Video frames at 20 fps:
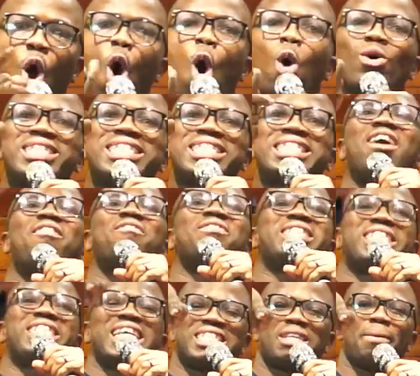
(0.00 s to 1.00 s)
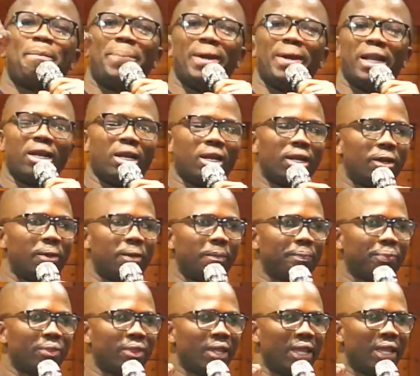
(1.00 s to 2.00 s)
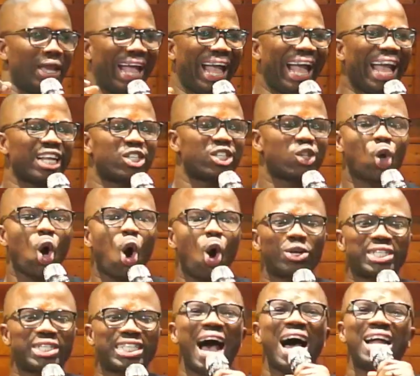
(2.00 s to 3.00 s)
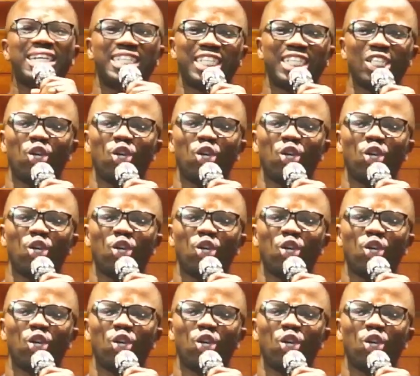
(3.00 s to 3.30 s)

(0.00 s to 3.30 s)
self discipline is God's antidote